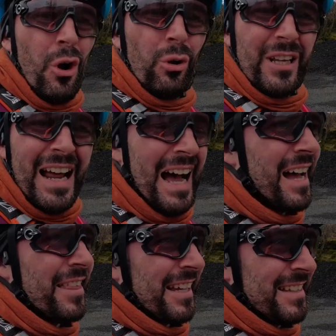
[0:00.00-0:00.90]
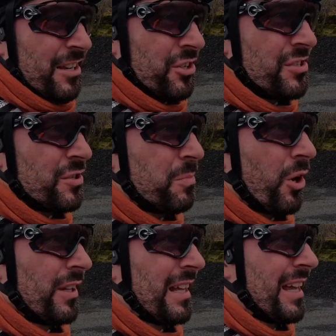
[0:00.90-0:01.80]
only that, the conditions this
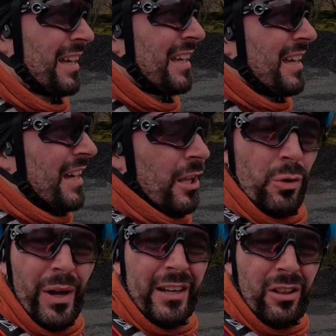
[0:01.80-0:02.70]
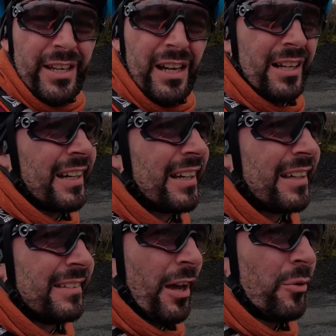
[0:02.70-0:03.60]
morning, they're quite clear
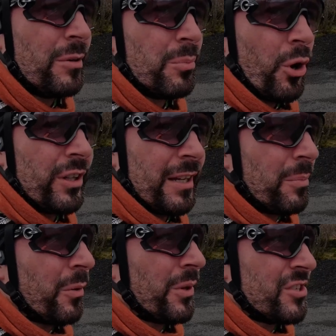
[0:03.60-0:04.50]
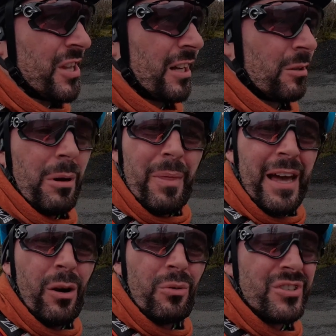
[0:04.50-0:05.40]
down in Brodick, but when you start coming up the
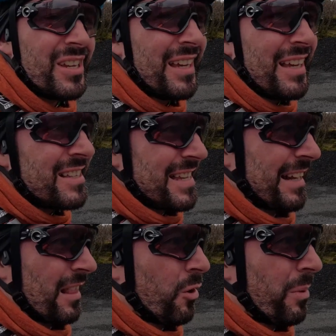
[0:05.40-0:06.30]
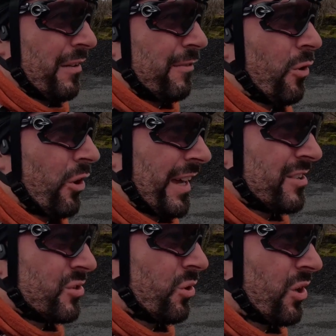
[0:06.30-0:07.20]
hills, it's getting a little bit foggy,
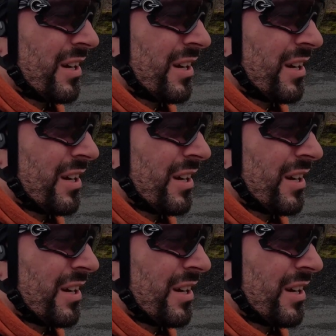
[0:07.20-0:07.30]
so